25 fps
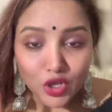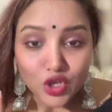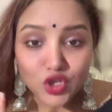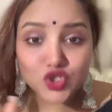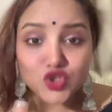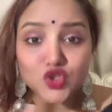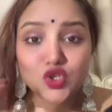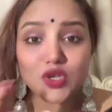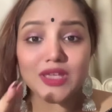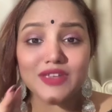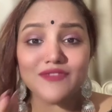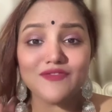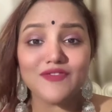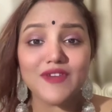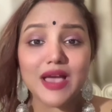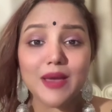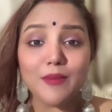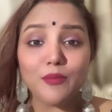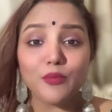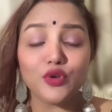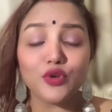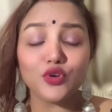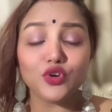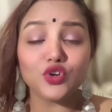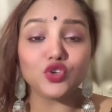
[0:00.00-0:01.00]
So if I am
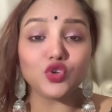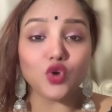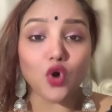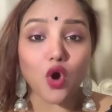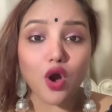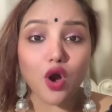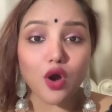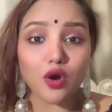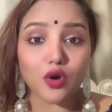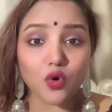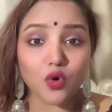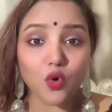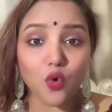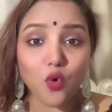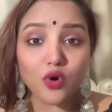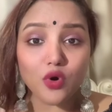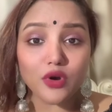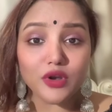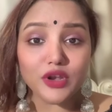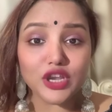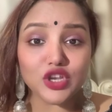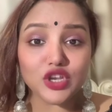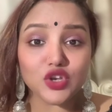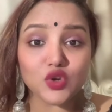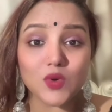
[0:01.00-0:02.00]
going to talk
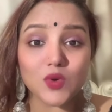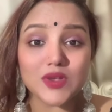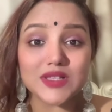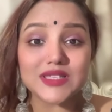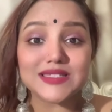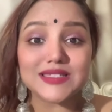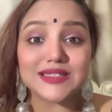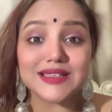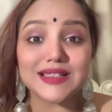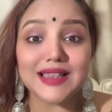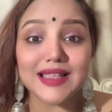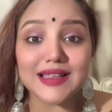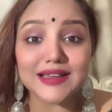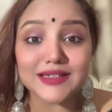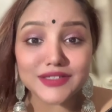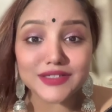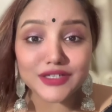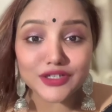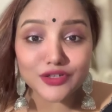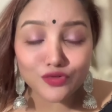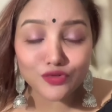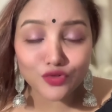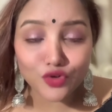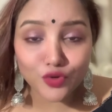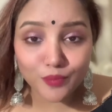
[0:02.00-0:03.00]
only to a
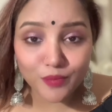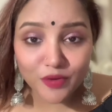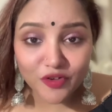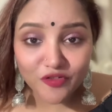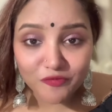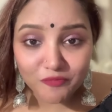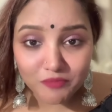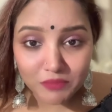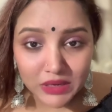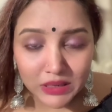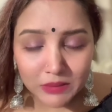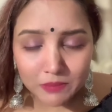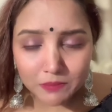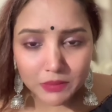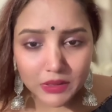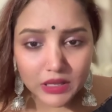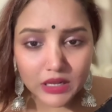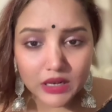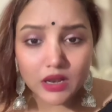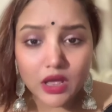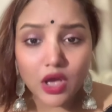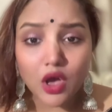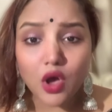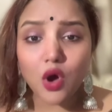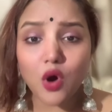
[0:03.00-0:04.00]
selected group of people,